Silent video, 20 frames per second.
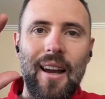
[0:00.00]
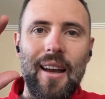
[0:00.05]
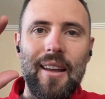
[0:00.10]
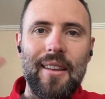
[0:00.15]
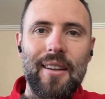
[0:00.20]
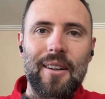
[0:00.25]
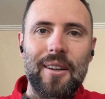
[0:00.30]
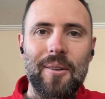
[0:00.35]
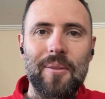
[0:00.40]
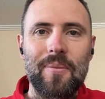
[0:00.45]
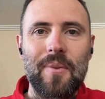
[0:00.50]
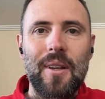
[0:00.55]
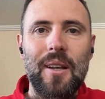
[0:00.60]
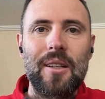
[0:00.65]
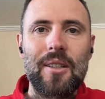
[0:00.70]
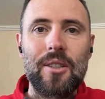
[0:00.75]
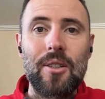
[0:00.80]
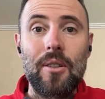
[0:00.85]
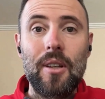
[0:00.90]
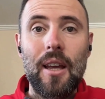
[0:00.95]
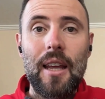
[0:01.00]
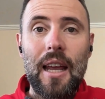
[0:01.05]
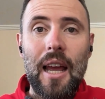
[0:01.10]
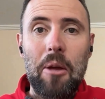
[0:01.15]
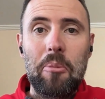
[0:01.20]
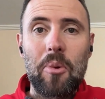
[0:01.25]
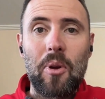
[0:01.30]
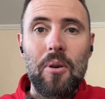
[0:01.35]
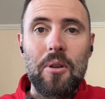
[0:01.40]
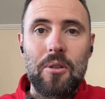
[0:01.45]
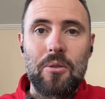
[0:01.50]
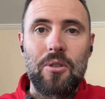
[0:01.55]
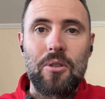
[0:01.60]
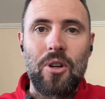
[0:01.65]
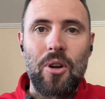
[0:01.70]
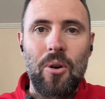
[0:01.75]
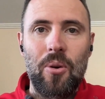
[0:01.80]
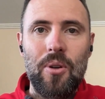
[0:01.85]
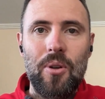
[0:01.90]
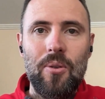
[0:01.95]
Hi there. Today I'm going to
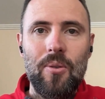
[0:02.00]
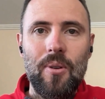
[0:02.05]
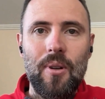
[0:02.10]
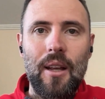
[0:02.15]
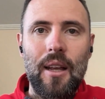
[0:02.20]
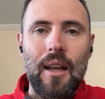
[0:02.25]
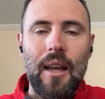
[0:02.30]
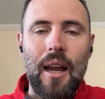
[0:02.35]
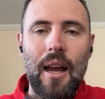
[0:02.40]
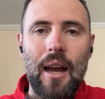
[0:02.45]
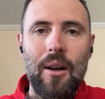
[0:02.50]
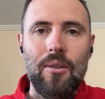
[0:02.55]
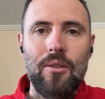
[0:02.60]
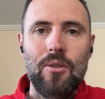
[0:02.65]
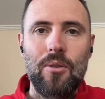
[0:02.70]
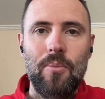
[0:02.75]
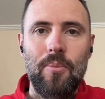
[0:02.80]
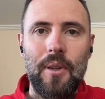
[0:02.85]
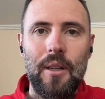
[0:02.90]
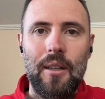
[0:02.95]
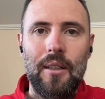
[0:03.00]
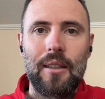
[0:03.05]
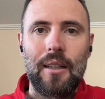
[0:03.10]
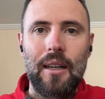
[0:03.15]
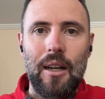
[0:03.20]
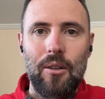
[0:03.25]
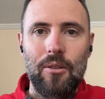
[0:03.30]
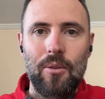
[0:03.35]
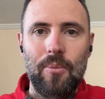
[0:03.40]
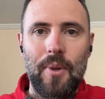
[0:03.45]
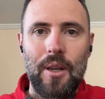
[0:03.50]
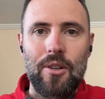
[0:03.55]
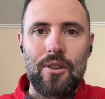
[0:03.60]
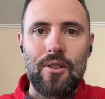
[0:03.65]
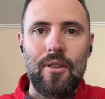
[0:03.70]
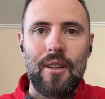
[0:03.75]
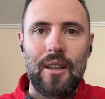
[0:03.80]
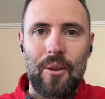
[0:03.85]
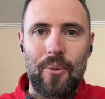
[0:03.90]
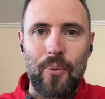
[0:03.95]
show you how to build an
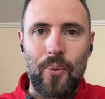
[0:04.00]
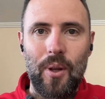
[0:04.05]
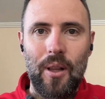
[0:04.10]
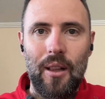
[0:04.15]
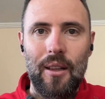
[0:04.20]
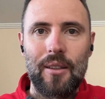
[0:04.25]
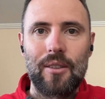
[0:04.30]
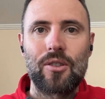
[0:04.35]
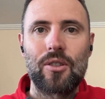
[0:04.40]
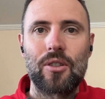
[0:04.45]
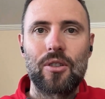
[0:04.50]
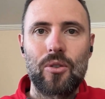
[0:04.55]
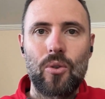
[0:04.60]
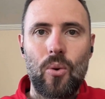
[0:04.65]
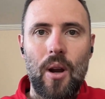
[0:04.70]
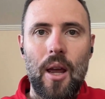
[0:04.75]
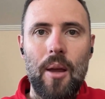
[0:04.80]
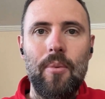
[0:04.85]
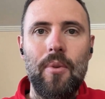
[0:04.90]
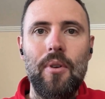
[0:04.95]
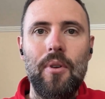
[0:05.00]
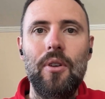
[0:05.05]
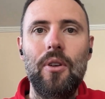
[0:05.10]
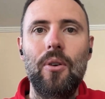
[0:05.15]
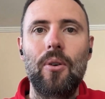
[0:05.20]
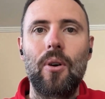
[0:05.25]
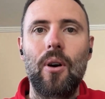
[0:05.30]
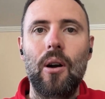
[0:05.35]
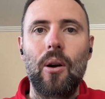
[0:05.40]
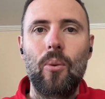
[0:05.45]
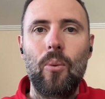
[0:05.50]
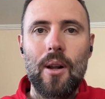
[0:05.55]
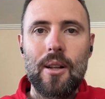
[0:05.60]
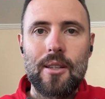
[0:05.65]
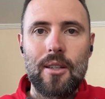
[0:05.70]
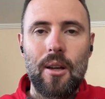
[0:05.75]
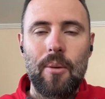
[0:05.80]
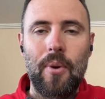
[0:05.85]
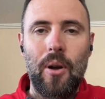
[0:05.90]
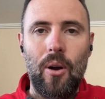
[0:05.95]
automation that will transcribe your
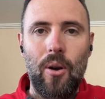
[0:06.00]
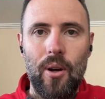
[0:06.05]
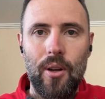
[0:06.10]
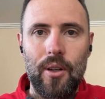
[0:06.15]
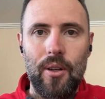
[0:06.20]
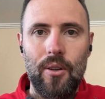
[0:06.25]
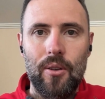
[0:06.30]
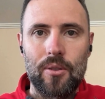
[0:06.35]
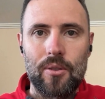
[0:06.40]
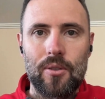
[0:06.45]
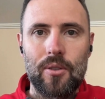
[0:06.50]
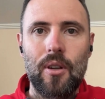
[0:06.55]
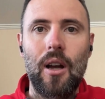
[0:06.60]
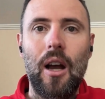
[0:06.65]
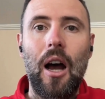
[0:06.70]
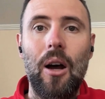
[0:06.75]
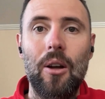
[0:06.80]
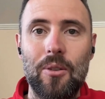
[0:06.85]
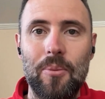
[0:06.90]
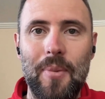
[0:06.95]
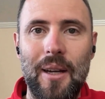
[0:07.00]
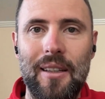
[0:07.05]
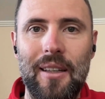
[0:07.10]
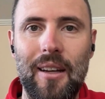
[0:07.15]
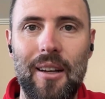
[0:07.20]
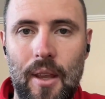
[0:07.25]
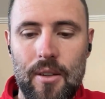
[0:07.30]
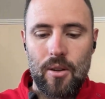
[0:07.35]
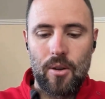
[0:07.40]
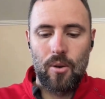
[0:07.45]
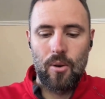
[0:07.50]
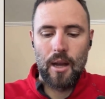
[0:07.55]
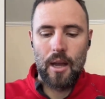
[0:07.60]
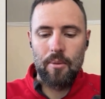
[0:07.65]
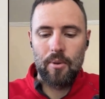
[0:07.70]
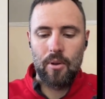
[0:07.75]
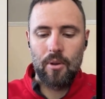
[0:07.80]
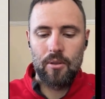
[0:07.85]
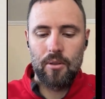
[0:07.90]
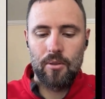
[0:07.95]
WhatsApp audios automatically. So
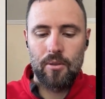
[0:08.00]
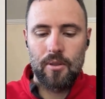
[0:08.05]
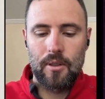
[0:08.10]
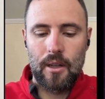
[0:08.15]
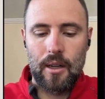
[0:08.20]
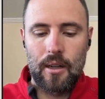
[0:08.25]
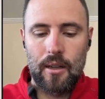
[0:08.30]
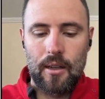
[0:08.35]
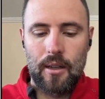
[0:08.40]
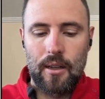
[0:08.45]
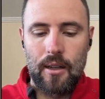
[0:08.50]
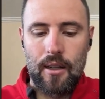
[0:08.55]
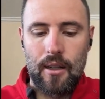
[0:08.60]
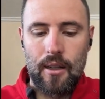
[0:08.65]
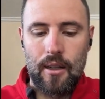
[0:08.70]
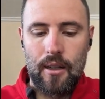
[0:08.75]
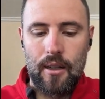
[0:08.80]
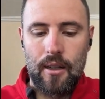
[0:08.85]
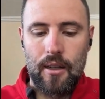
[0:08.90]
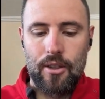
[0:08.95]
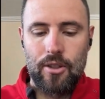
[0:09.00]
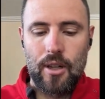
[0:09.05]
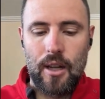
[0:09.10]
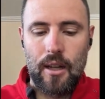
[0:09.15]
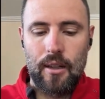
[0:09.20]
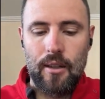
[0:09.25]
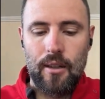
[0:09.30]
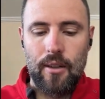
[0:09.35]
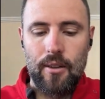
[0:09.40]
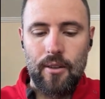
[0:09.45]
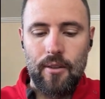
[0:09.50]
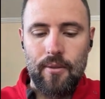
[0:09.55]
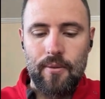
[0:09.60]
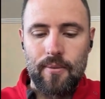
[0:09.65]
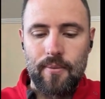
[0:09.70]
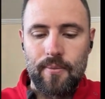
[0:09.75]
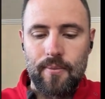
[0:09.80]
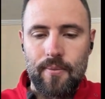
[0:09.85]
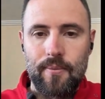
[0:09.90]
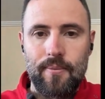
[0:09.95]
I'm going to start a chat here
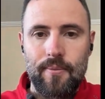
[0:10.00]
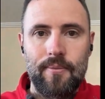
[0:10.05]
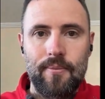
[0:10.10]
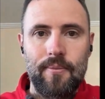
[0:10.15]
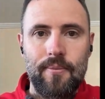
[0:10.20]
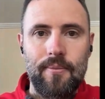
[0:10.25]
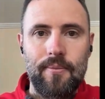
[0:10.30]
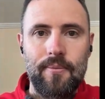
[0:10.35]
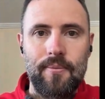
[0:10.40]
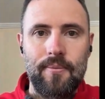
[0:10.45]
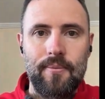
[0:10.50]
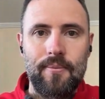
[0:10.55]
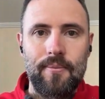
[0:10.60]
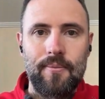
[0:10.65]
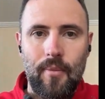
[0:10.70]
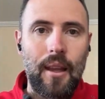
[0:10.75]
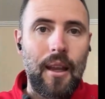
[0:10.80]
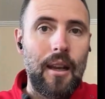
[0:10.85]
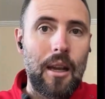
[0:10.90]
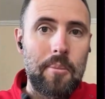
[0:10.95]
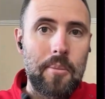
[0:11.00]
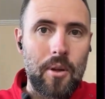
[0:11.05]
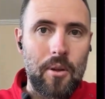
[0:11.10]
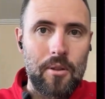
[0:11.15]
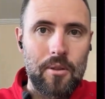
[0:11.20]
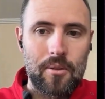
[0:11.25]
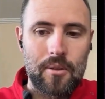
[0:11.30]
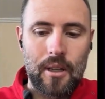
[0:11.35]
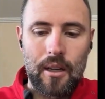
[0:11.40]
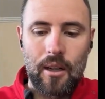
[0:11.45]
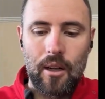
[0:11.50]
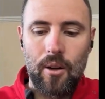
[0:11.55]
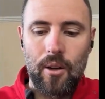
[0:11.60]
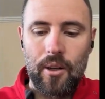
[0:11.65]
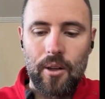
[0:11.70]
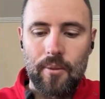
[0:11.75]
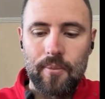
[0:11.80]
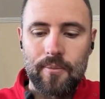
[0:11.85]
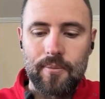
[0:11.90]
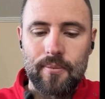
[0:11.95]
and I'm going to send
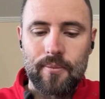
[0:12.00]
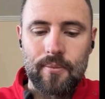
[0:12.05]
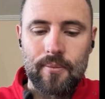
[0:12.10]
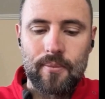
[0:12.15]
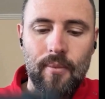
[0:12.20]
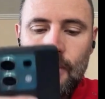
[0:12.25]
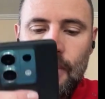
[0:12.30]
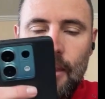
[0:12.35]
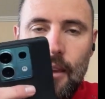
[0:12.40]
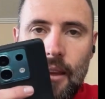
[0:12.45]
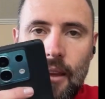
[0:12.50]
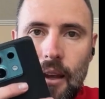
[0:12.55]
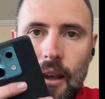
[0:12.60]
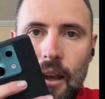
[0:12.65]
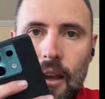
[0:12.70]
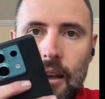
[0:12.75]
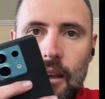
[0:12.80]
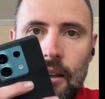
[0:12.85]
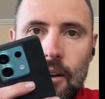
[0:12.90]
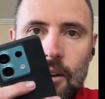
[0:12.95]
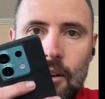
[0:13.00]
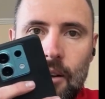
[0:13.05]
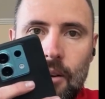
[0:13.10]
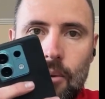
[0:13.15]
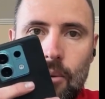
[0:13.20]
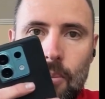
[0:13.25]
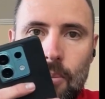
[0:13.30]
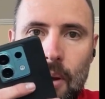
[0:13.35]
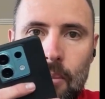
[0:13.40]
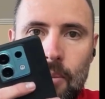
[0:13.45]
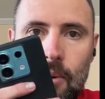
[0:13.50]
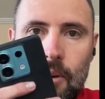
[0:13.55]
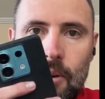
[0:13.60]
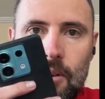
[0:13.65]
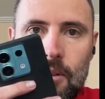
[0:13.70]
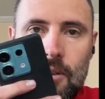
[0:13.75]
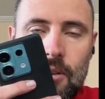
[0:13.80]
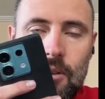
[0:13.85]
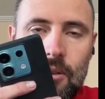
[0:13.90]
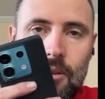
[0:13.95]
audio. Hey there, remember
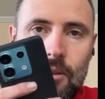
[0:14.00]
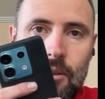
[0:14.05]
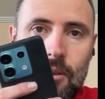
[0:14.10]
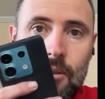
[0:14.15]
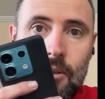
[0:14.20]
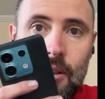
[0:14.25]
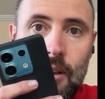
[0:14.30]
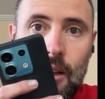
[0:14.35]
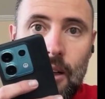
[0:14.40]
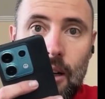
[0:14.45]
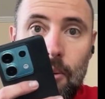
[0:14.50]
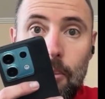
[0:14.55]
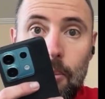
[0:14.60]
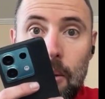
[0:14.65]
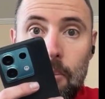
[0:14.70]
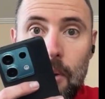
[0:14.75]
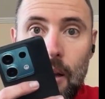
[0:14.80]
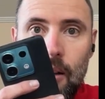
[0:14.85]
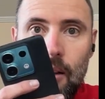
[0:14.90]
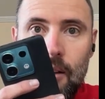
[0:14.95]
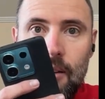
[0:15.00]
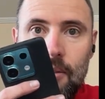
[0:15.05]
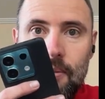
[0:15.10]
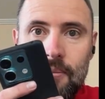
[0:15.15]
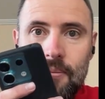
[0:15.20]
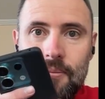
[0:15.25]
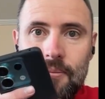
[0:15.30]
to uh, buy milk.